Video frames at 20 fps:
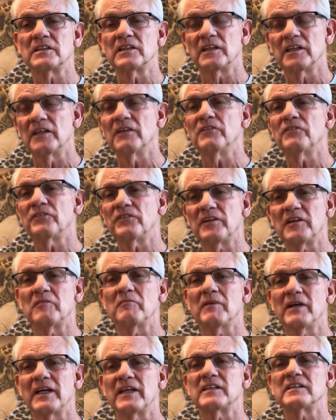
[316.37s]
If any
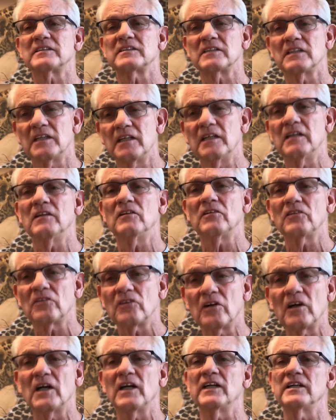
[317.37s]
man is in
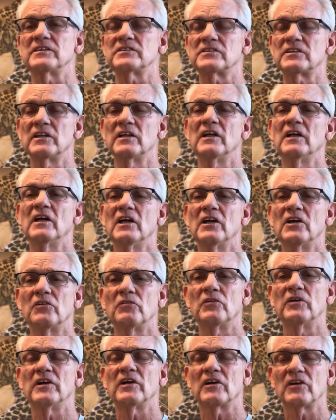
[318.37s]
Christ,
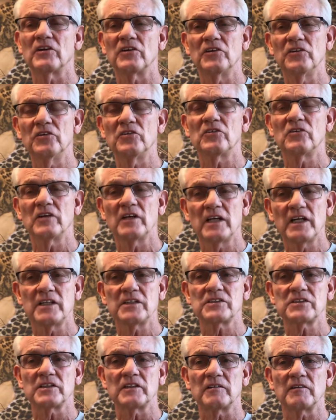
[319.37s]
we are a new
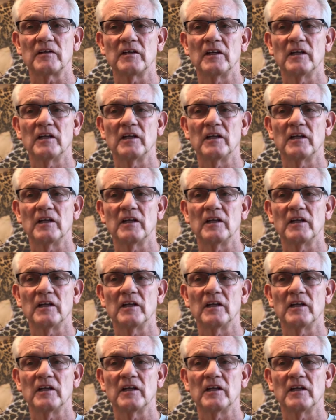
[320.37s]
creation.